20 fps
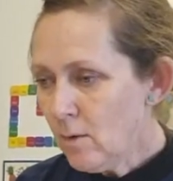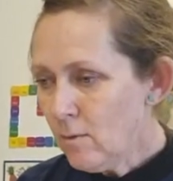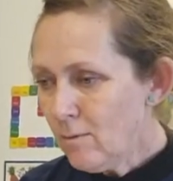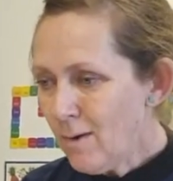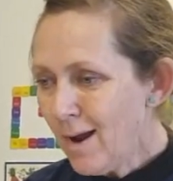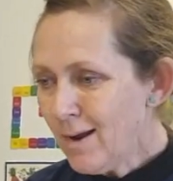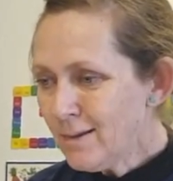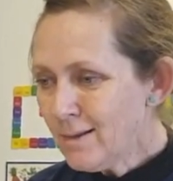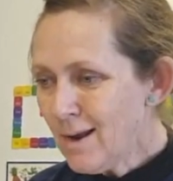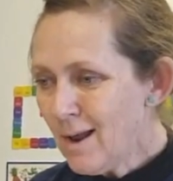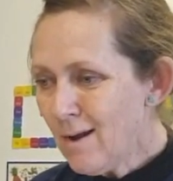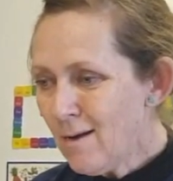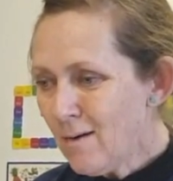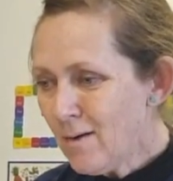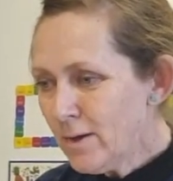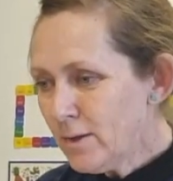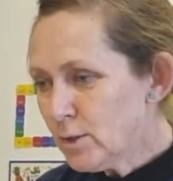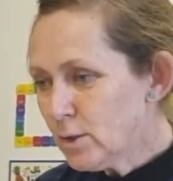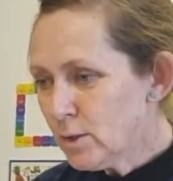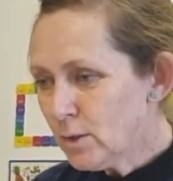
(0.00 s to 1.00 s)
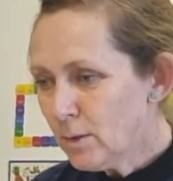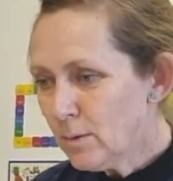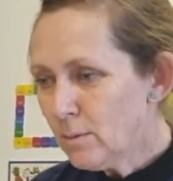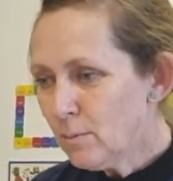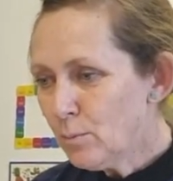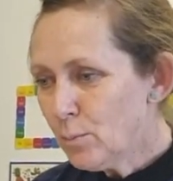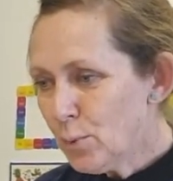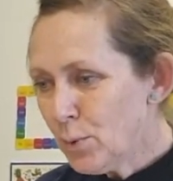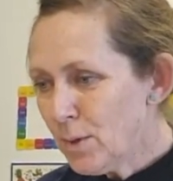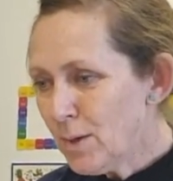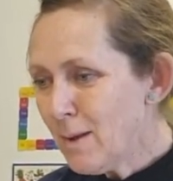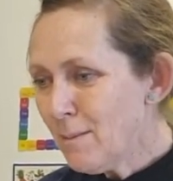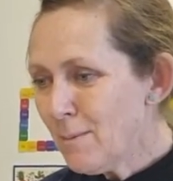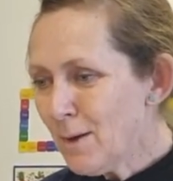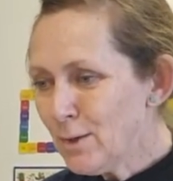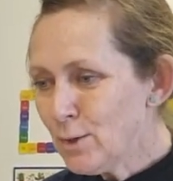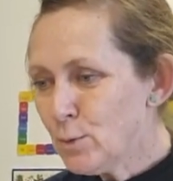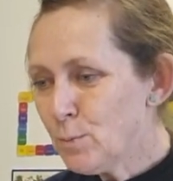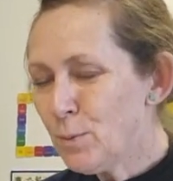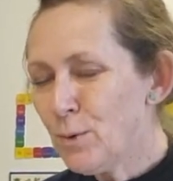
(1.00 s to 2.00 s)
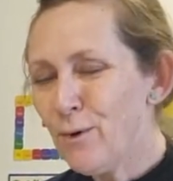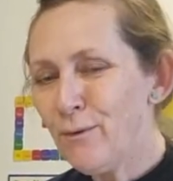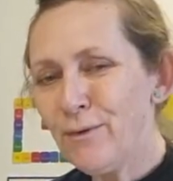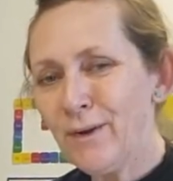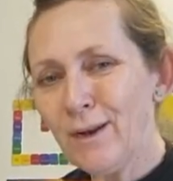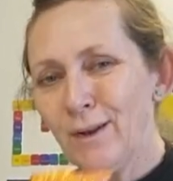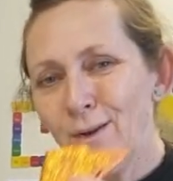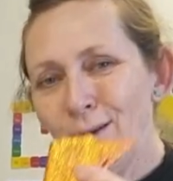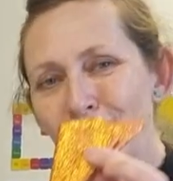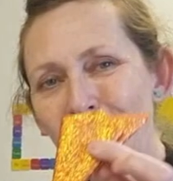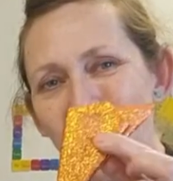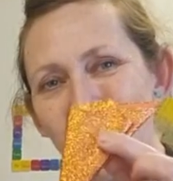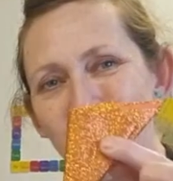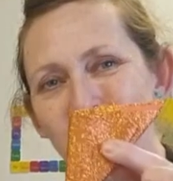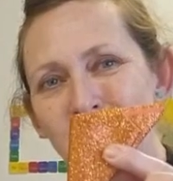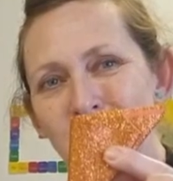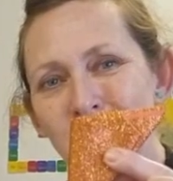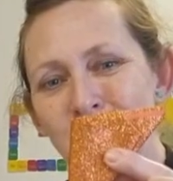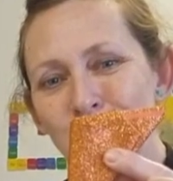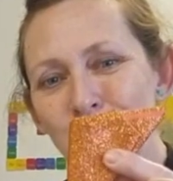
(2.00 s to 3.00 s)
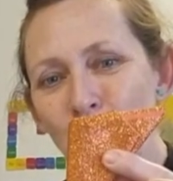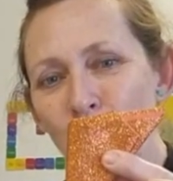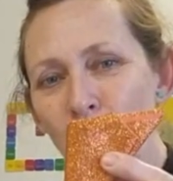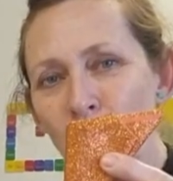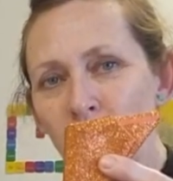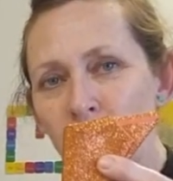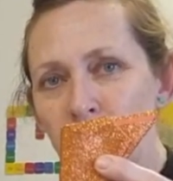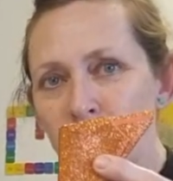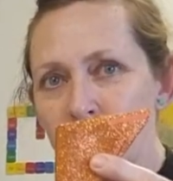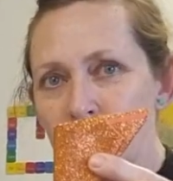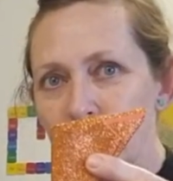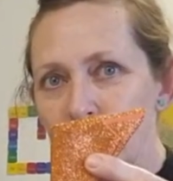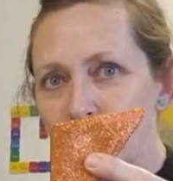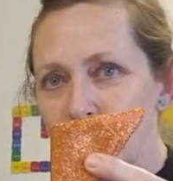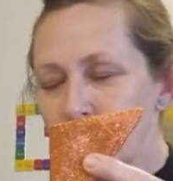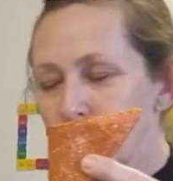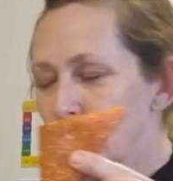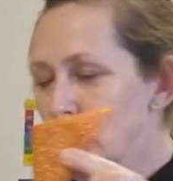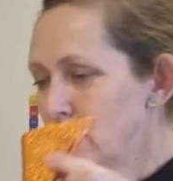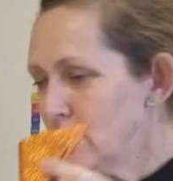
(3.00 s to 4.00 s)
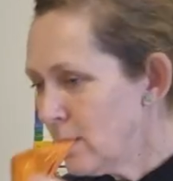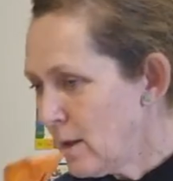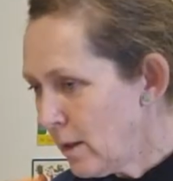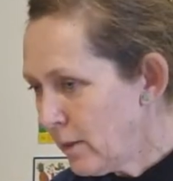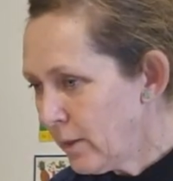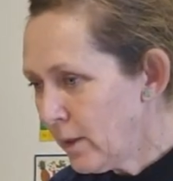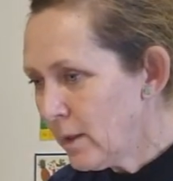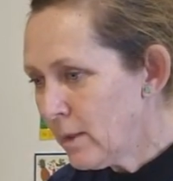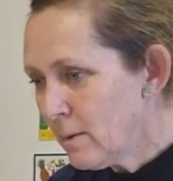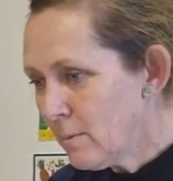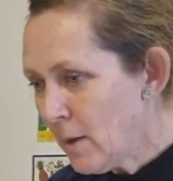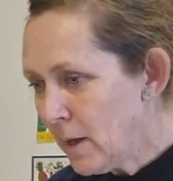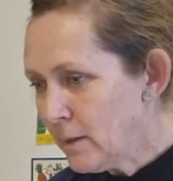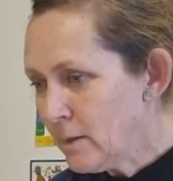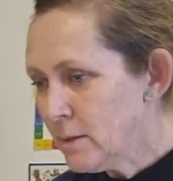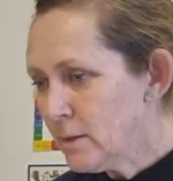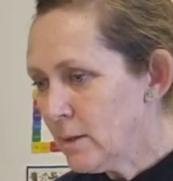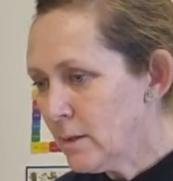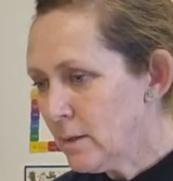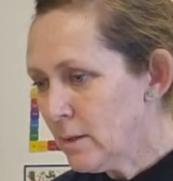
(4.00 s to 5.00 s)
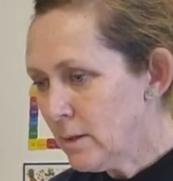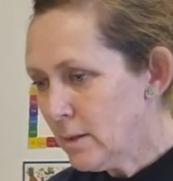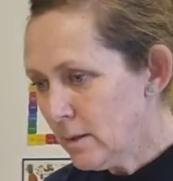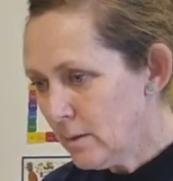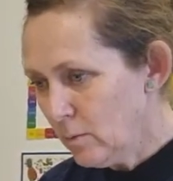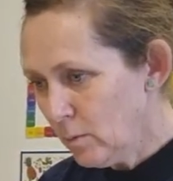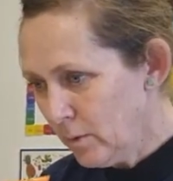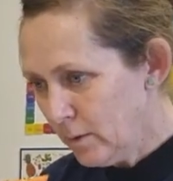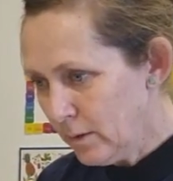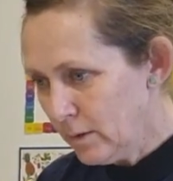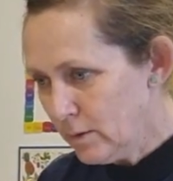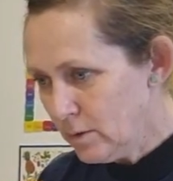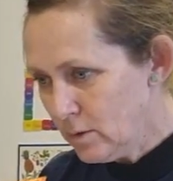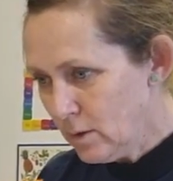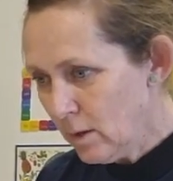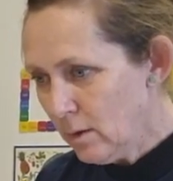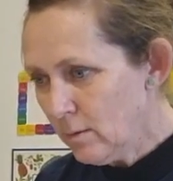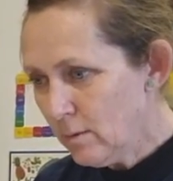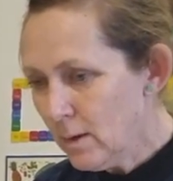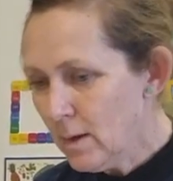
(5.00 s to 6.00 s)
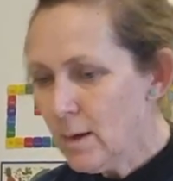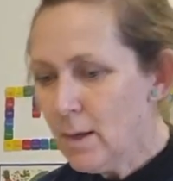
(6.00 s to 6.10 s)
Right now, it's pretty much perfect. Look how nice and sparkly it is. Nothing the matter with it, yeah?